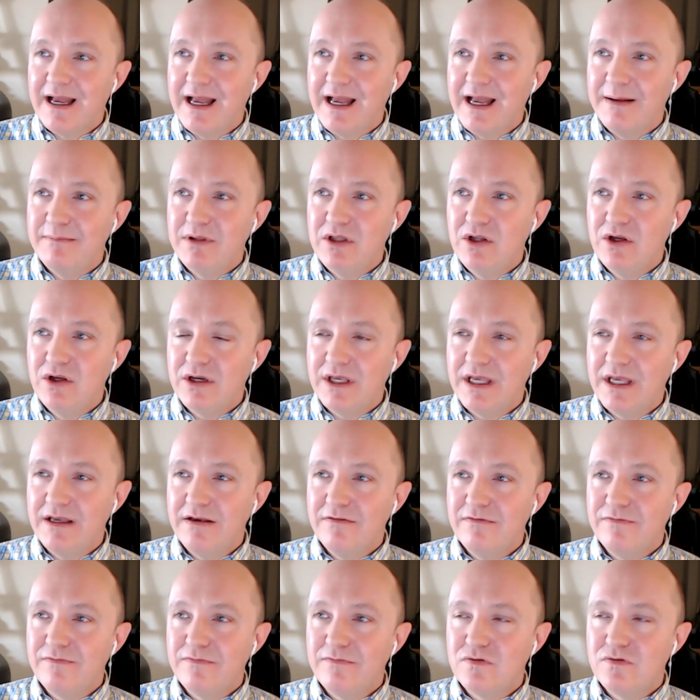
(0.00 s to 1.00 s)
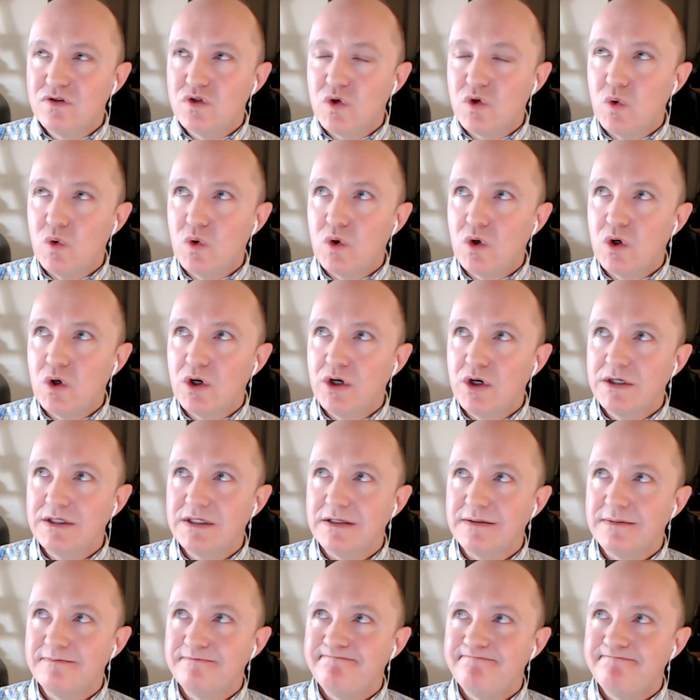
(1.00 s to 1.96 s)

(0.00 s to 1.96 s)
am looking toward